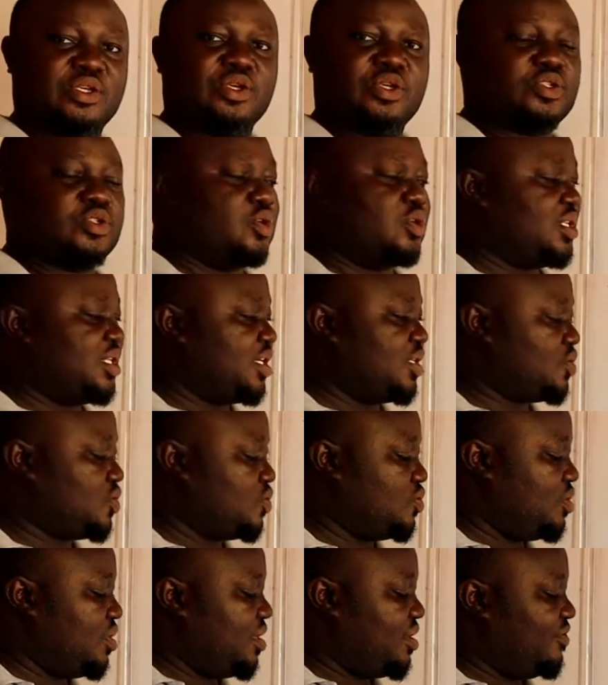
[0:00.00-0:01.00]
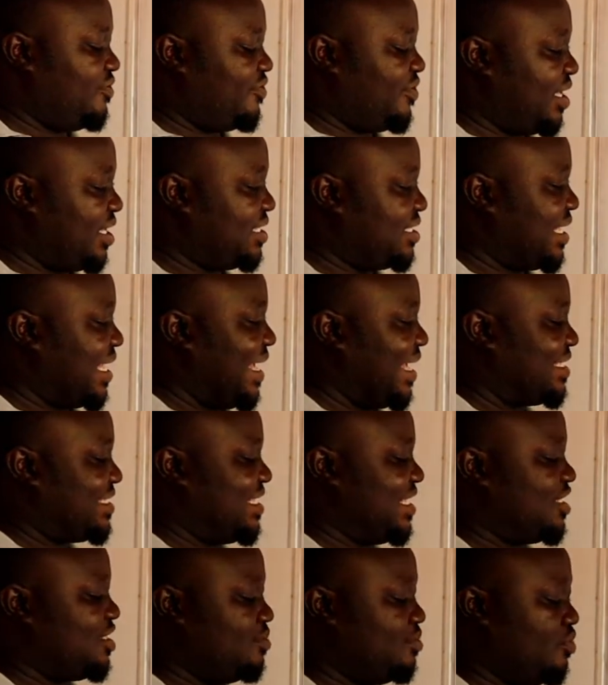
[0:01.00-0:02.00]
So these two events are
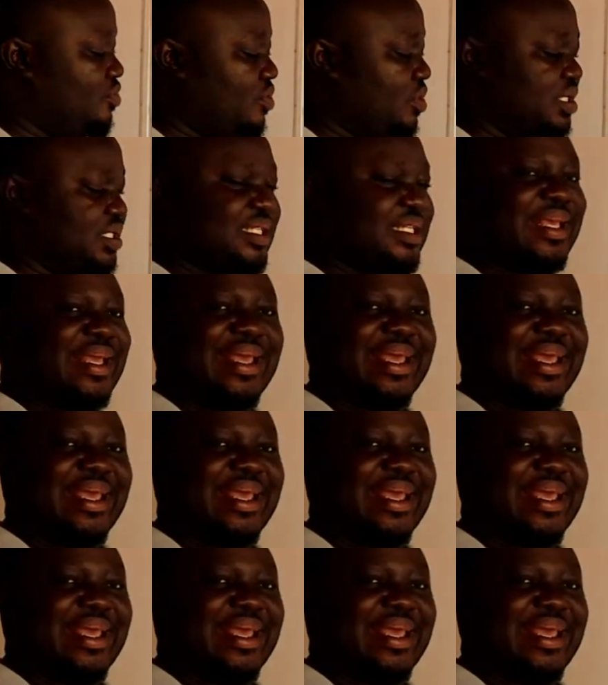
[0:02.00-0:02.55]
said to be what?